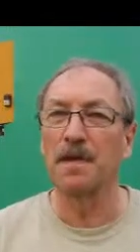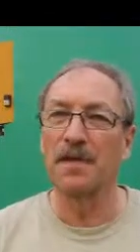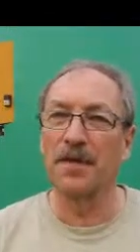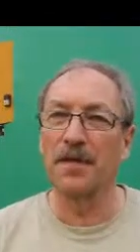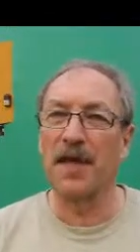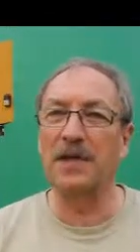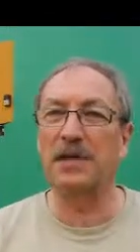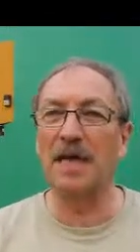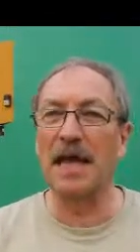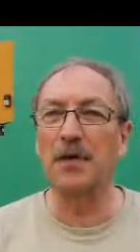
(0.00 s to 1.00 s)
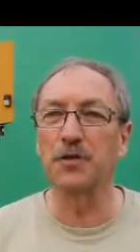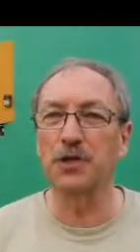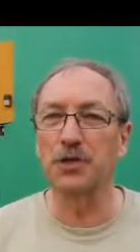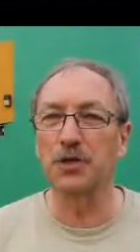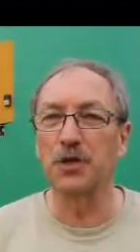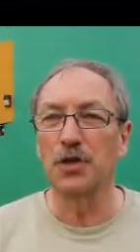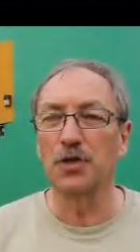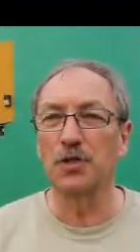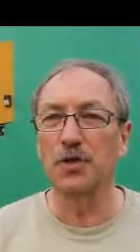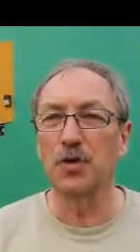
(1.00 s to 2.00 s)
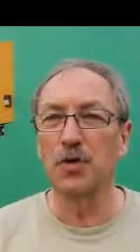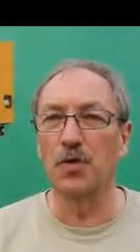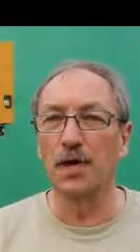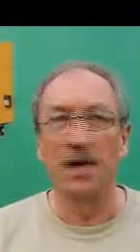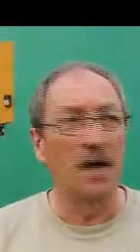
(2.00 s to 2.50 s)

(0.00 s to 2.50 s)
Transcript: Now that allows us to